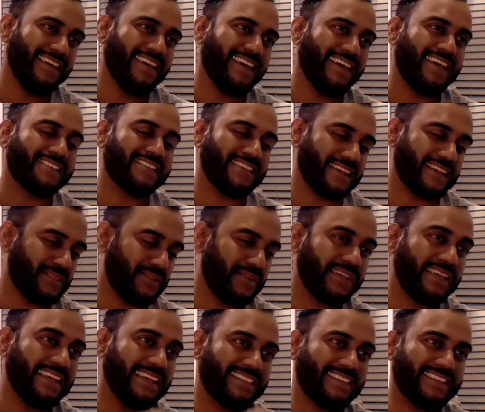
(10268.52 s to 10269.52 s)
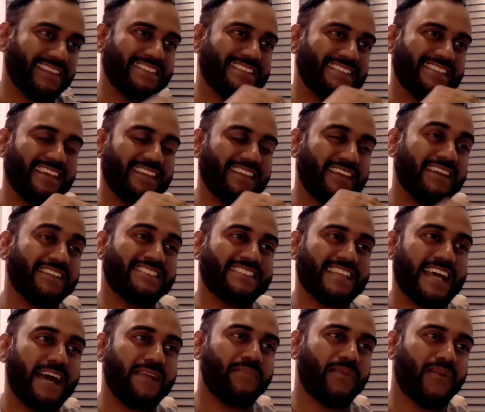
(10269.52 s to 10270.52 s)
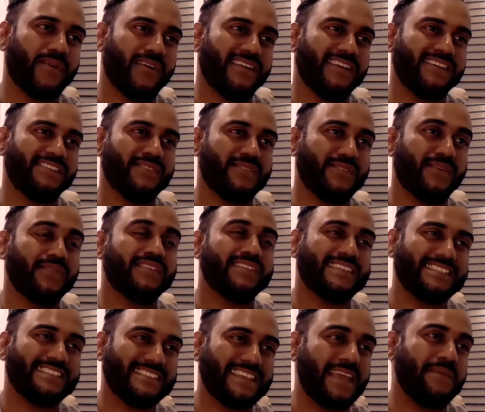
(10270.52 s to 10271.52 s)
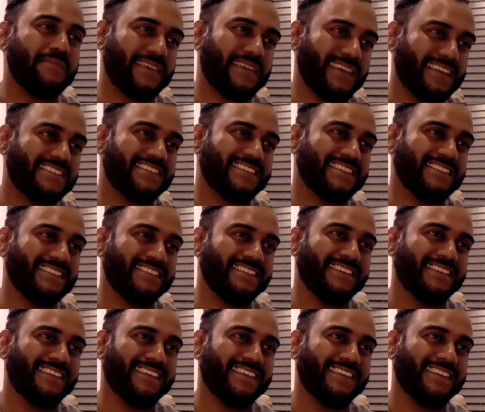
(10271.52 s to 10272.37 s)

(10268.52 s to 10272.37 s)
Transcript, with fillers: is like looking at the sad part is you go to the same kitchen